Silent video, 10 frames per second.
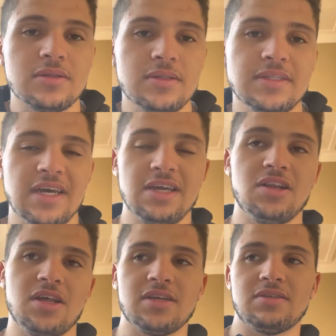they are
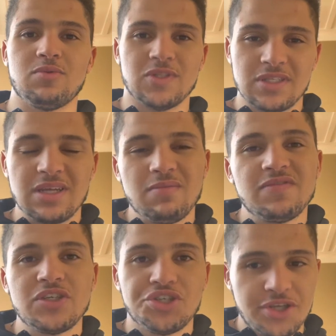like, with some
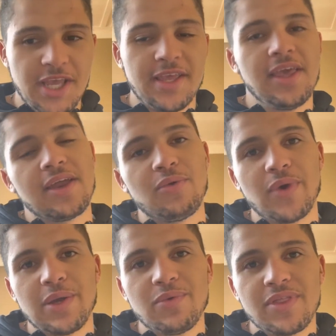fish you can get
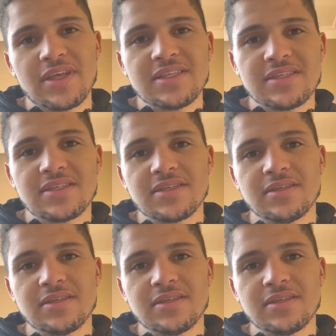away with it,